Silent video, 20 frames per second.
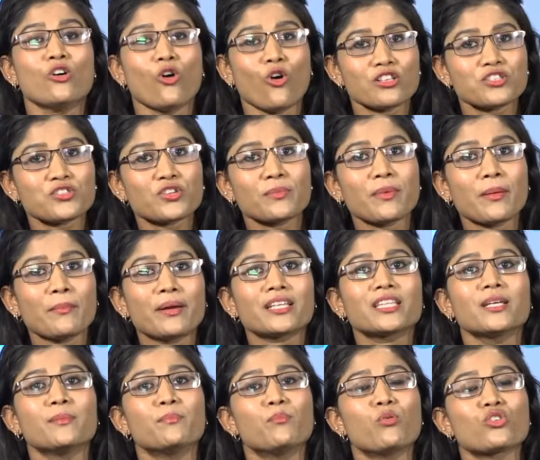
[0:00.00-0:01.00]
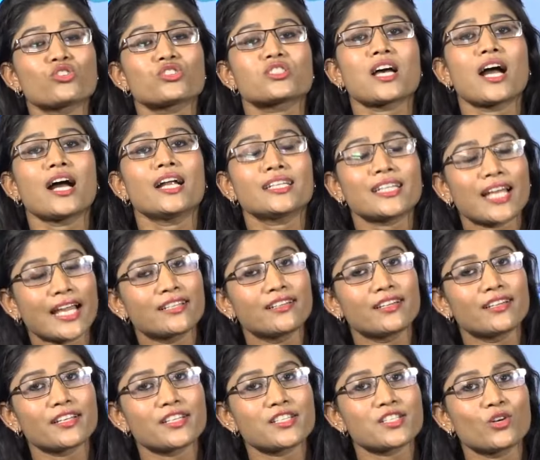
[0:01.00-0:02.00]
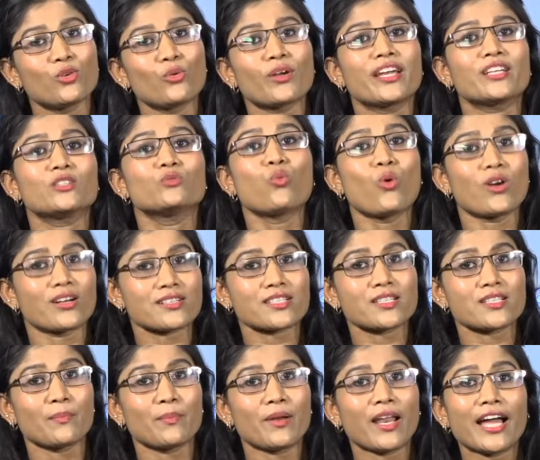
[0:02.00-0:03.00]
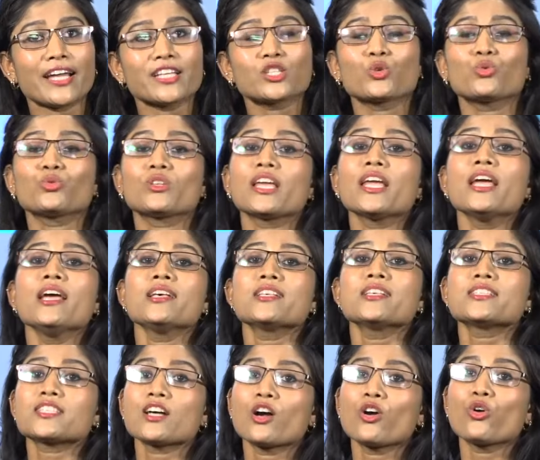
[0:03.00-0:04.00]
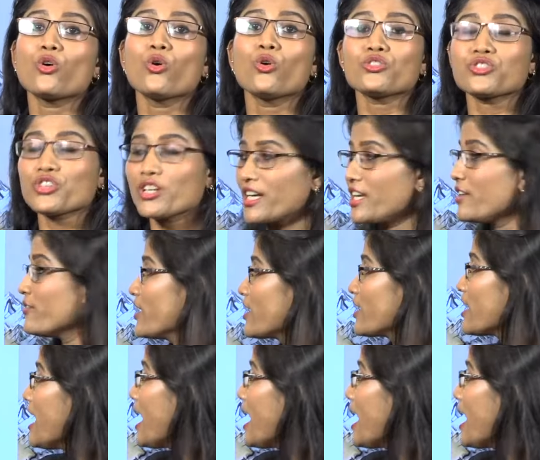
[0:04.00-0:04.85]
Also remember, the Buxa Tiger Reserve get water supply through the Sankosh river.